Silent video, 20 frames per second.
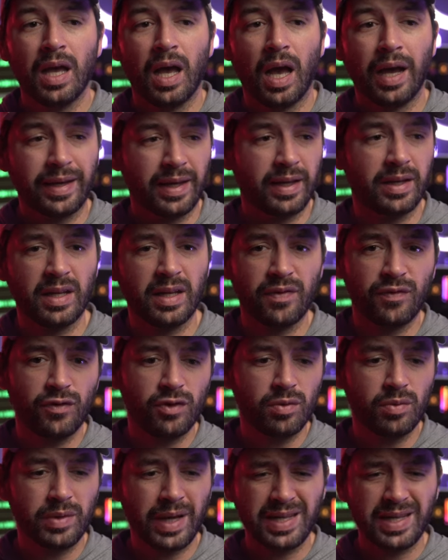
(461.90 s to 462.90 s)
Again, if
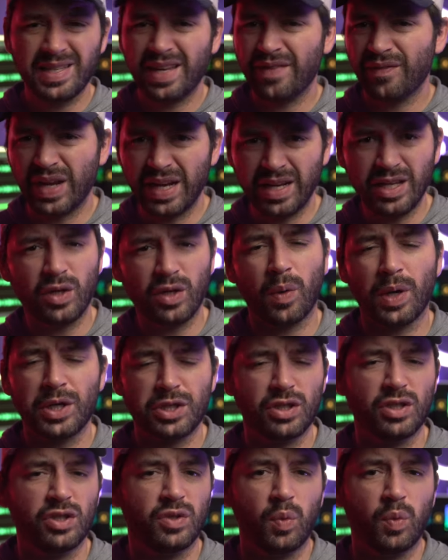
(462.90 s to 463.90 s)
you guys have any
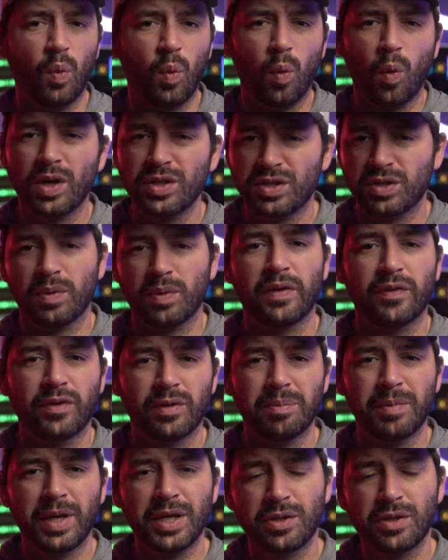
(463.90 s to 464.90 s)
questions
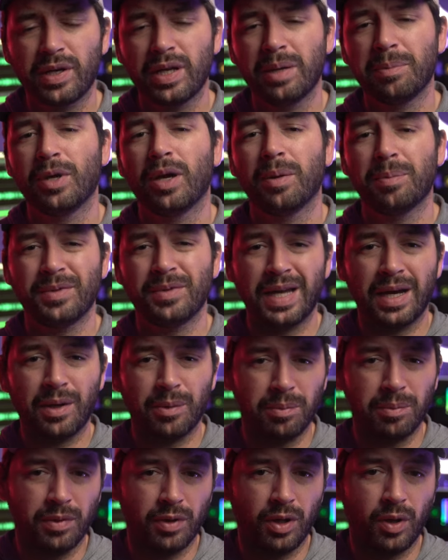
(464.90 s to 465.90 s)
whatsoever, make sure to hit me up
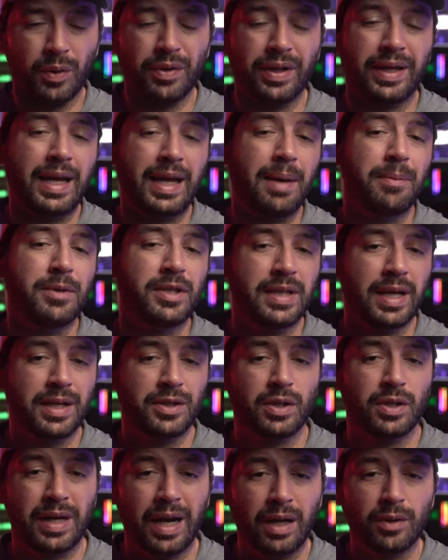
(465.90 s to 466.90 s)
down below in the comment
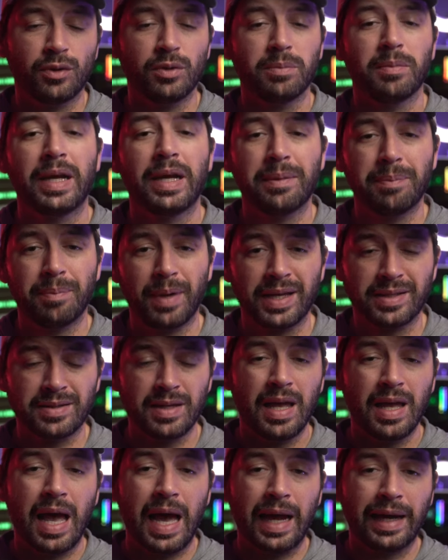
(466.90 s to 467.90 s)
section. I'll do my best
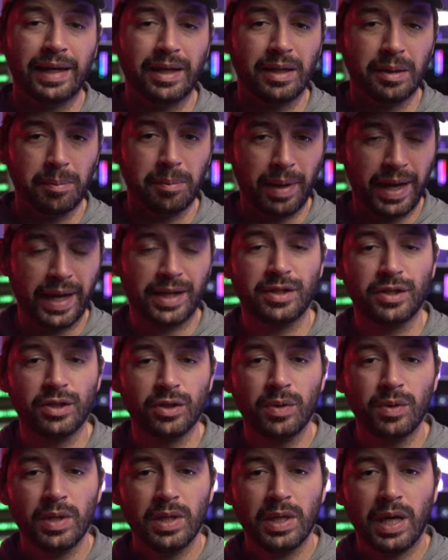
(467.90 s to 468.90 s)
on getting back to
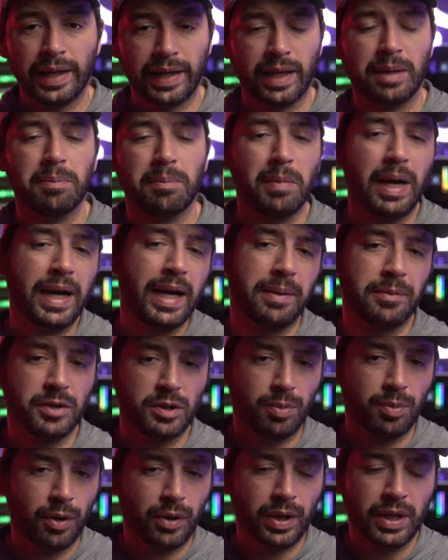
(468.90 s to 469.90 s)
you. Again, my name
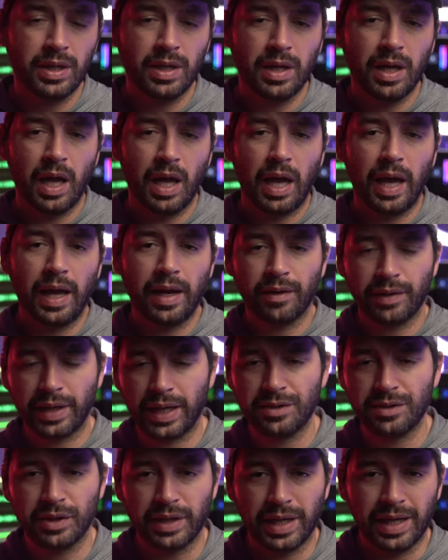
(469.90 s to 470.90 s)
is Brody and I'll
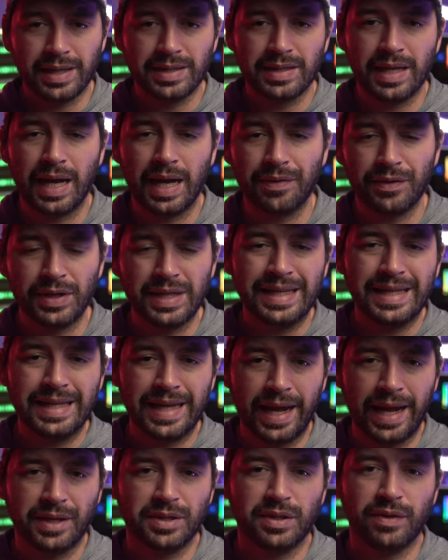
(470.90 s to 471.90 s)
catch you guys on the
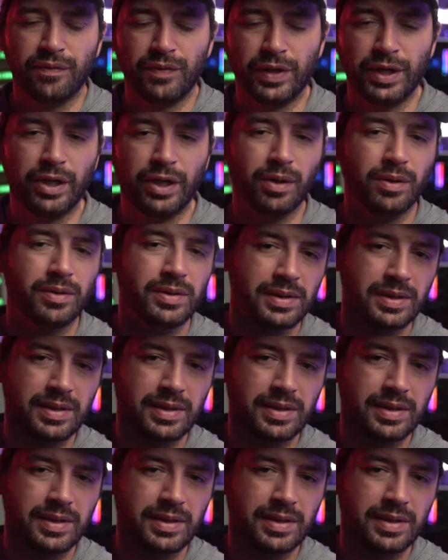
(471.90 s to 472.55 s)
next video.